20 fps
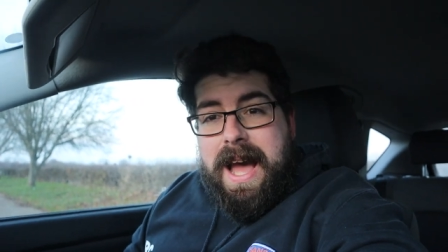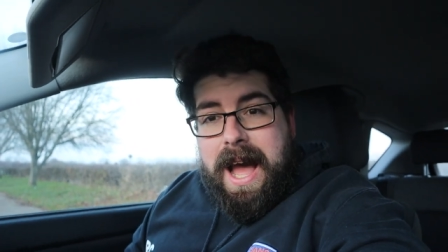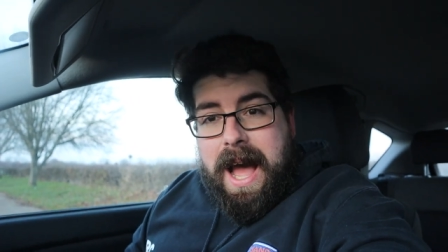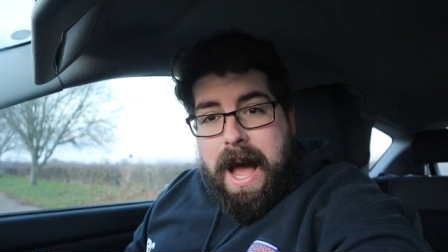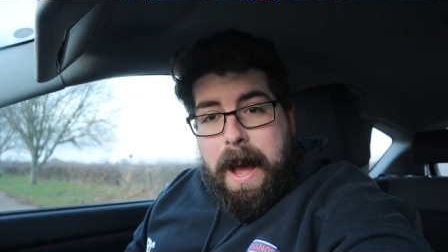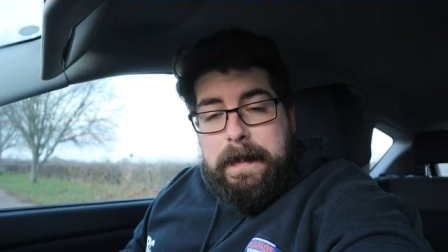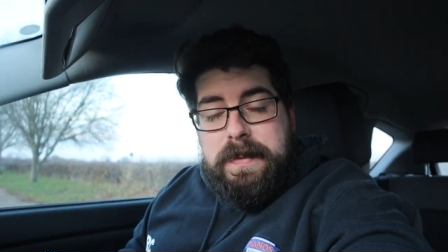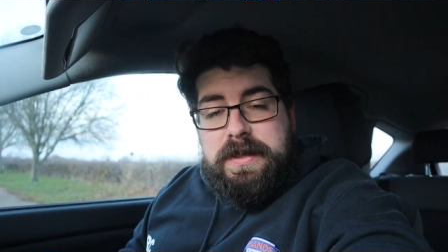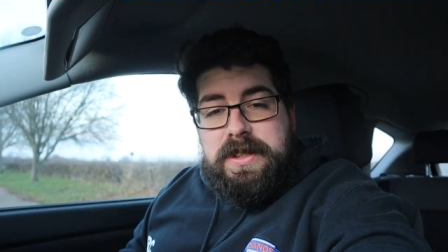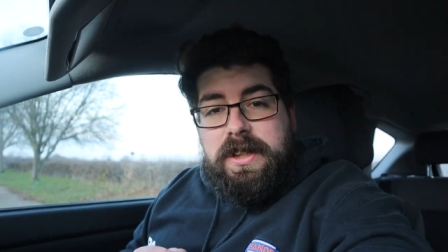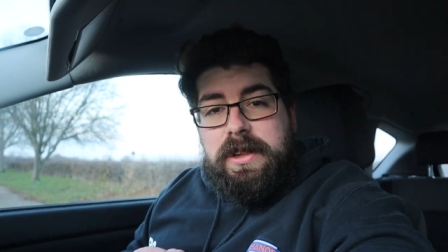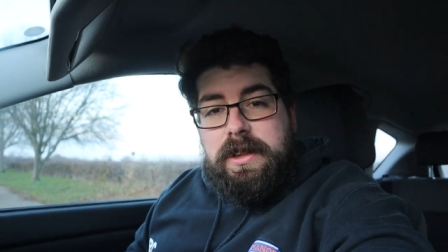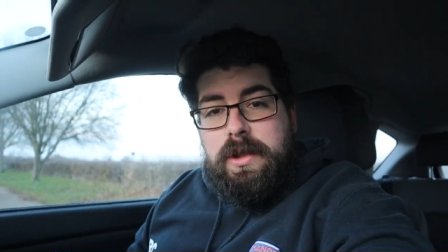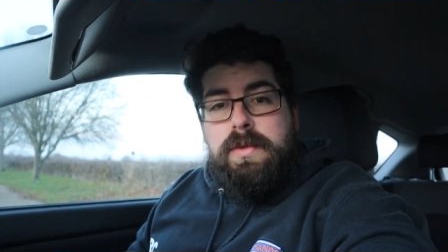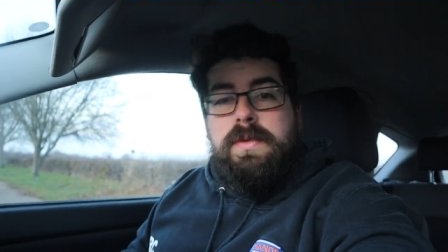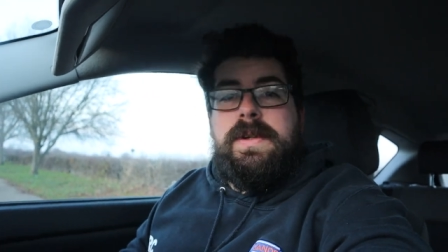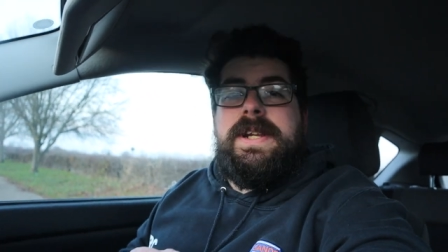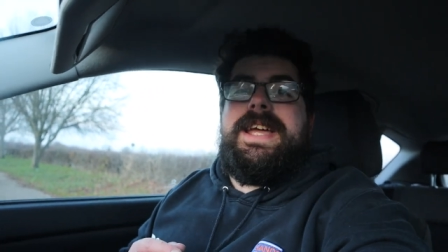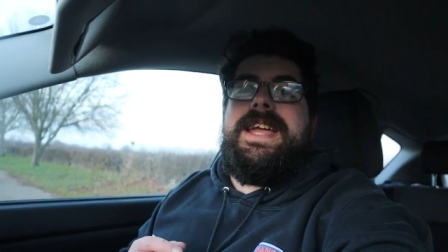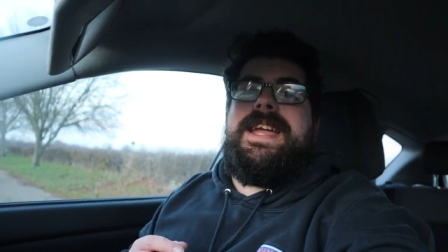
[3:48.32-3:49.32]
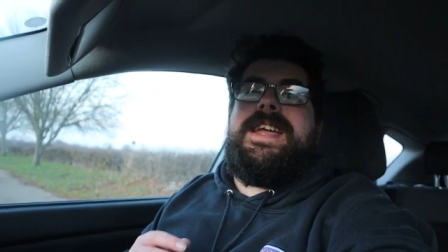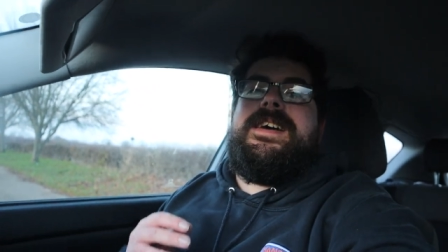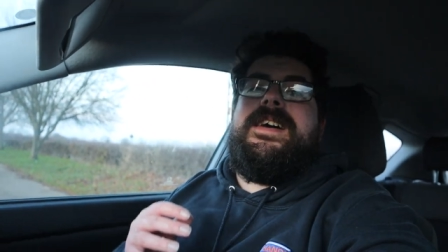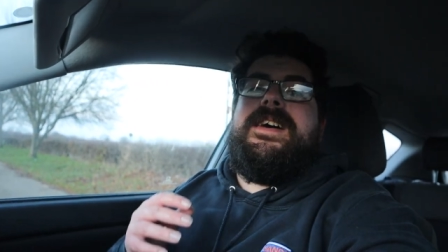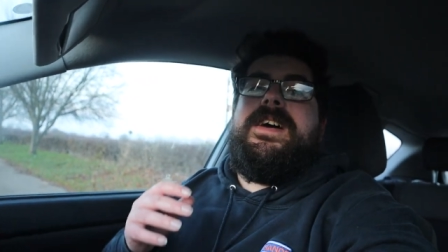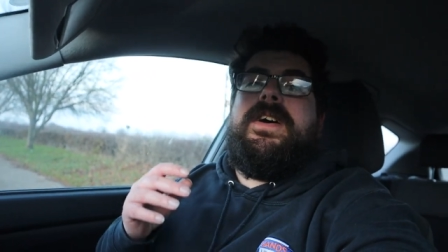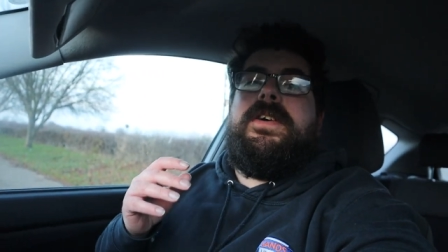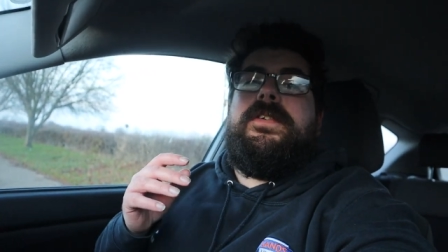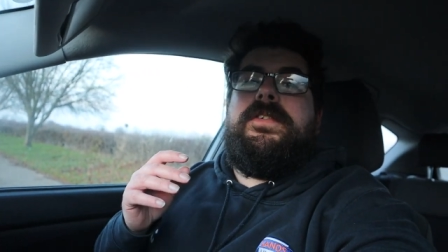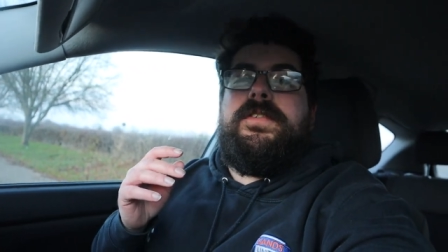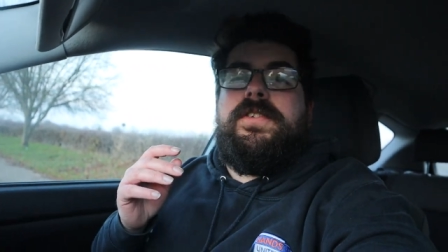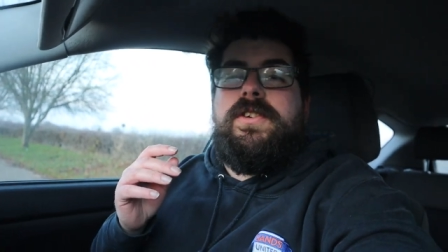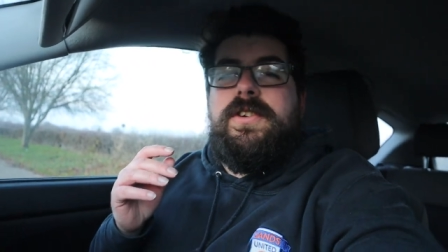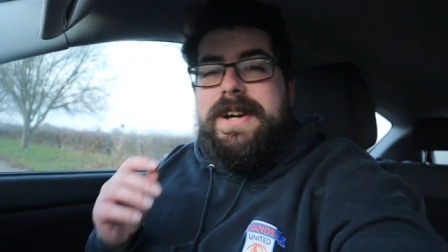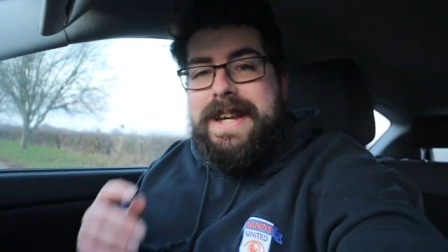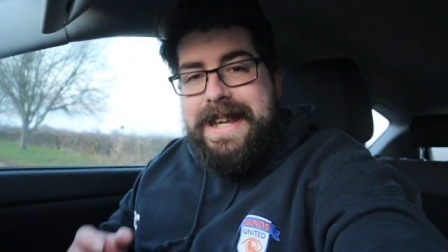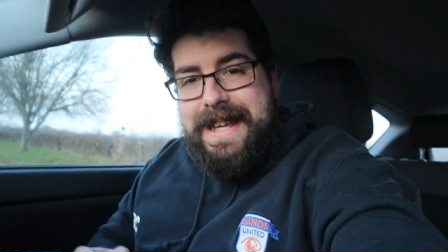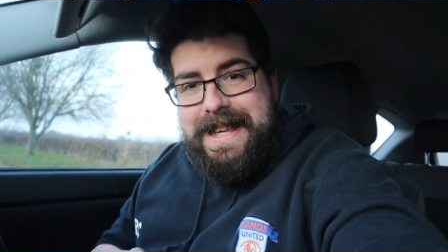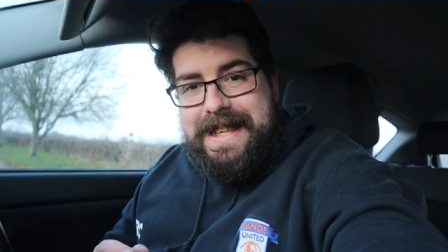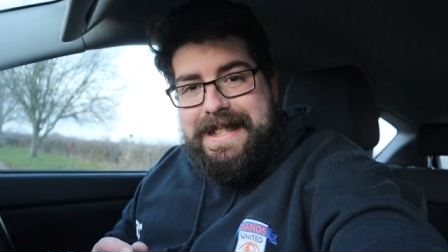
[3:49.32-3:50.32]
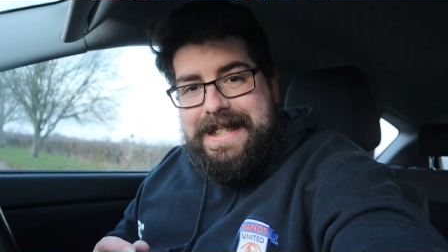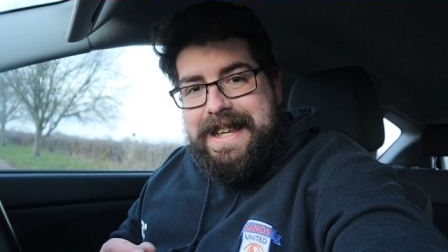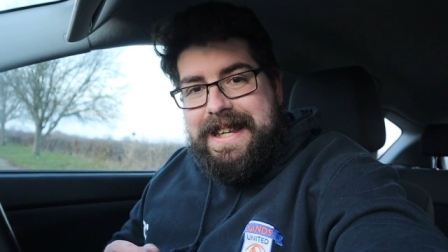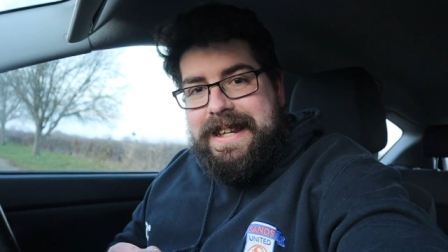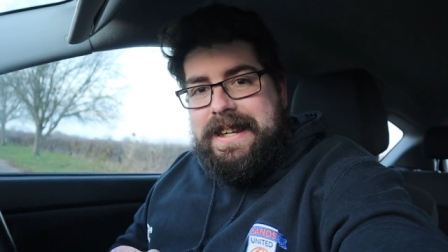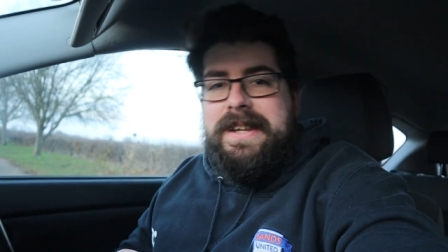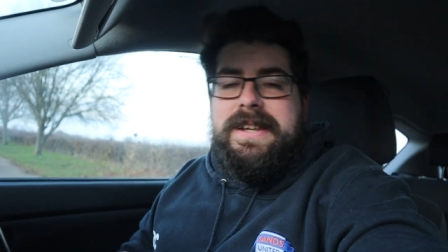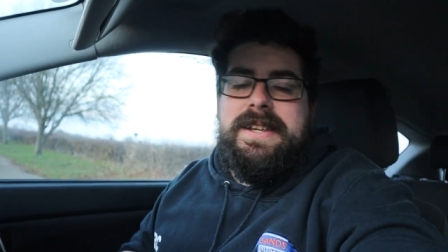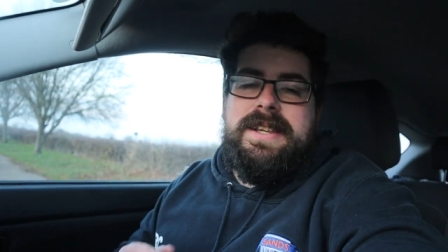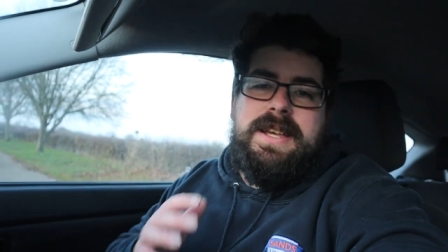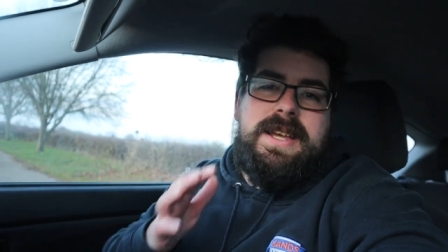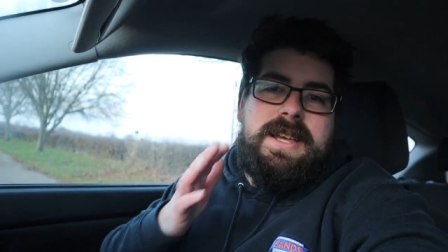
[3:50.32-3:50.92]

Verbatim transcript: absolutely freezing.